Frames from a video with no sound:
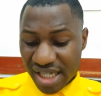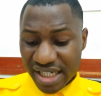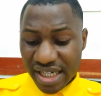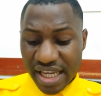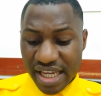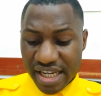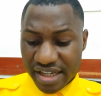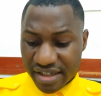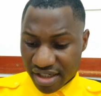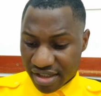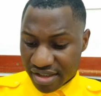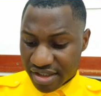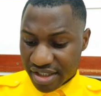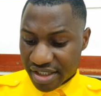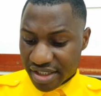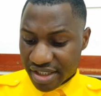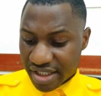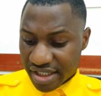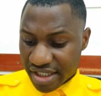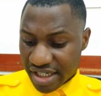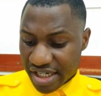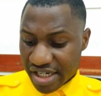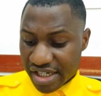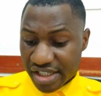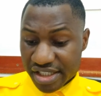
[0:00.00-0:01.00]
and
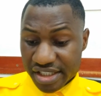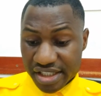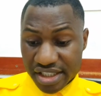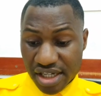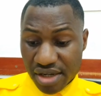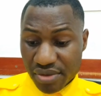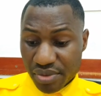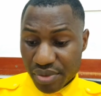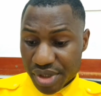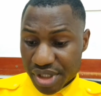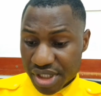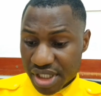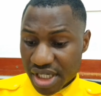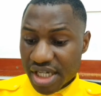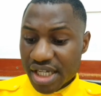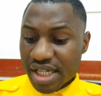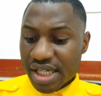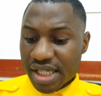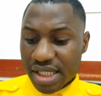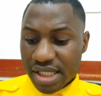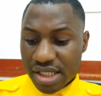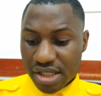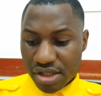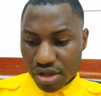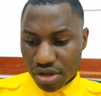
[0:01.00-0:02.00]
integrated English language
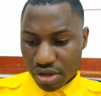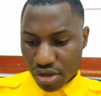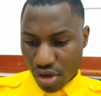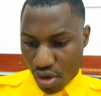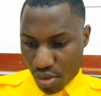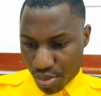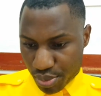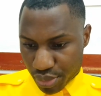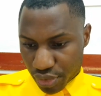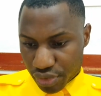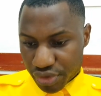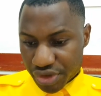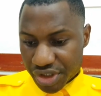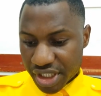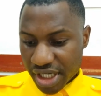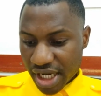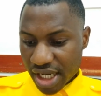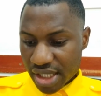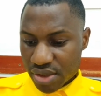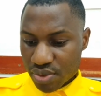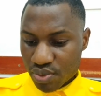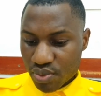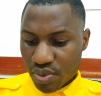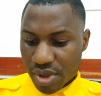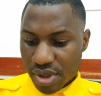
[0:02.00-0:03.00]
is not
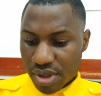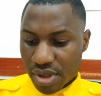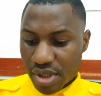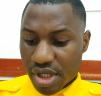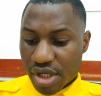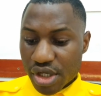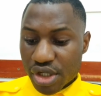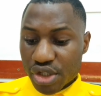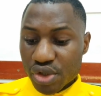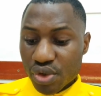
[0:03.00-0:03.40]
compulsory as well.